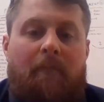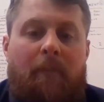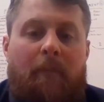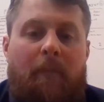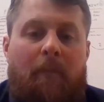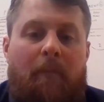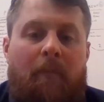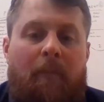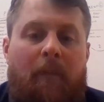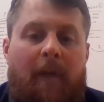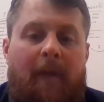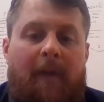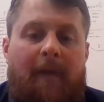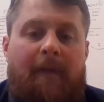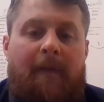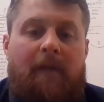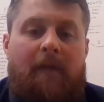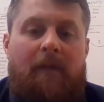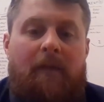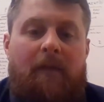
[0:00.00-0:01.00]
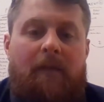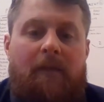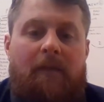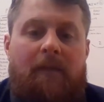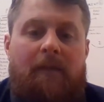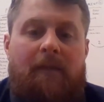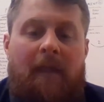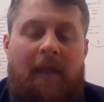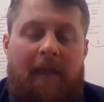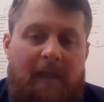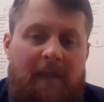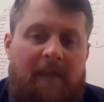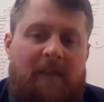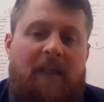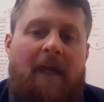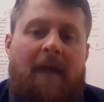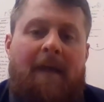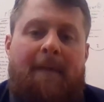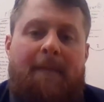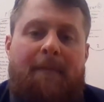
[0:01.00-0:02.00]
But take the
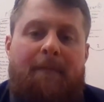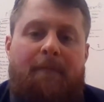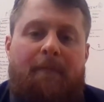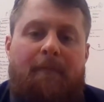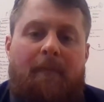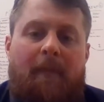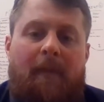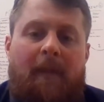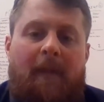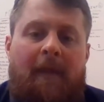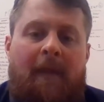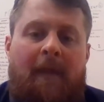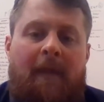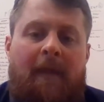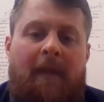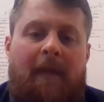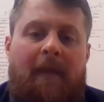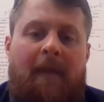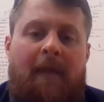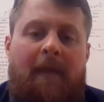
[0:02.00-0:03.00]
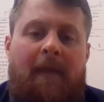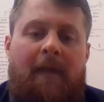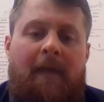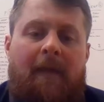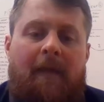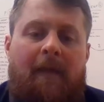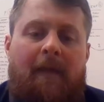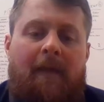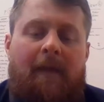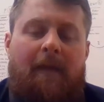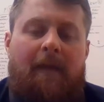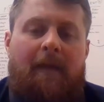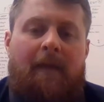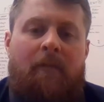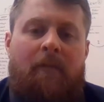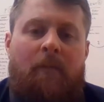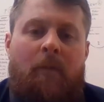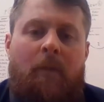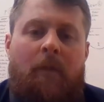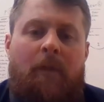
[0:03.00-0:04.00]
time and
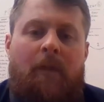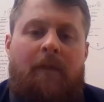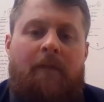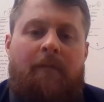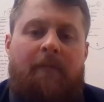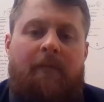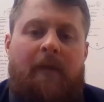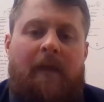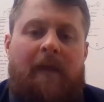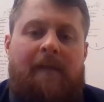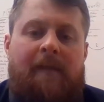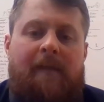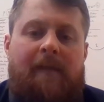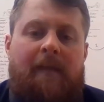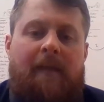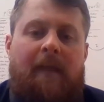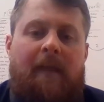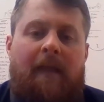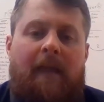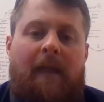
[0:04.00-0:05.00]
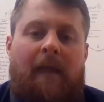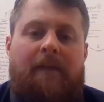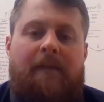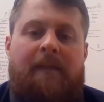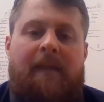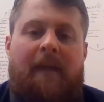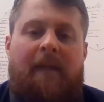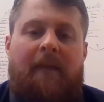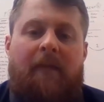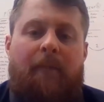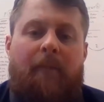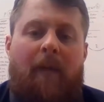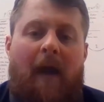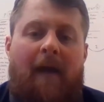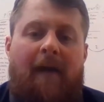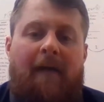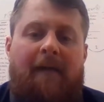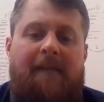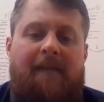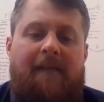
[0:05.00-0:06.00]
really invest and think outside the
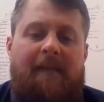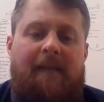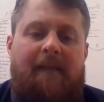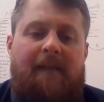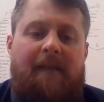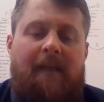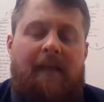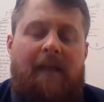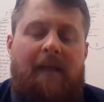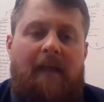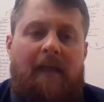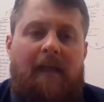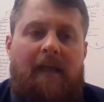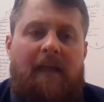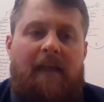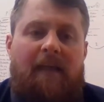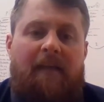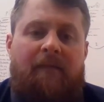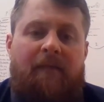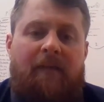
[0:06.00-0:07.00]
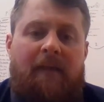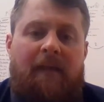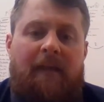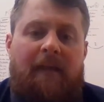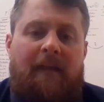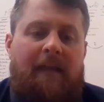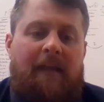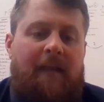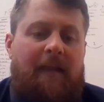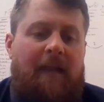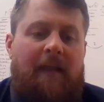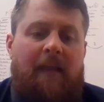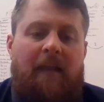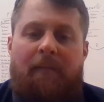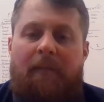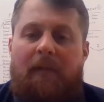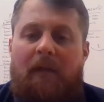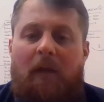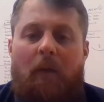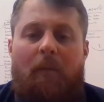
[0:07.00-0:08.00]
box. And if you need anything, let
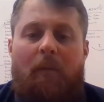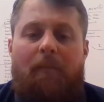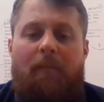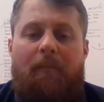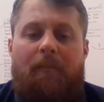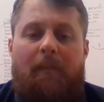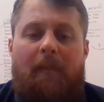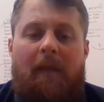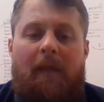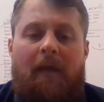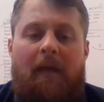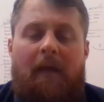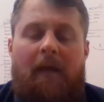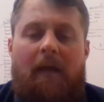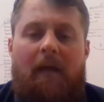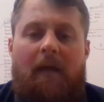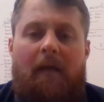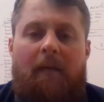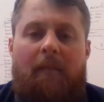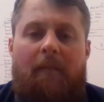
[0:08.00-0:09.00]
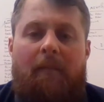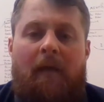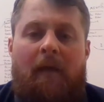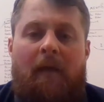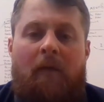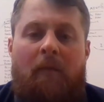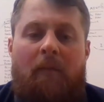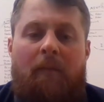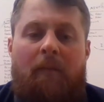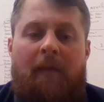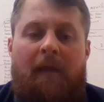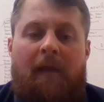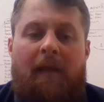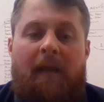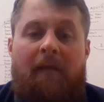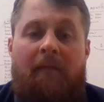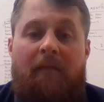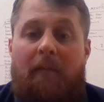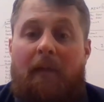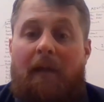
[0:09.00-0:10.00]
me know. I hope that
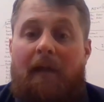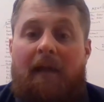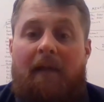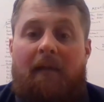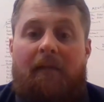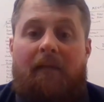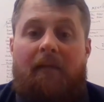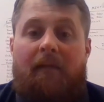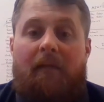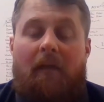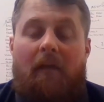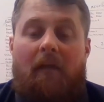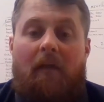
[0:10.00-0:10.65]
everybody has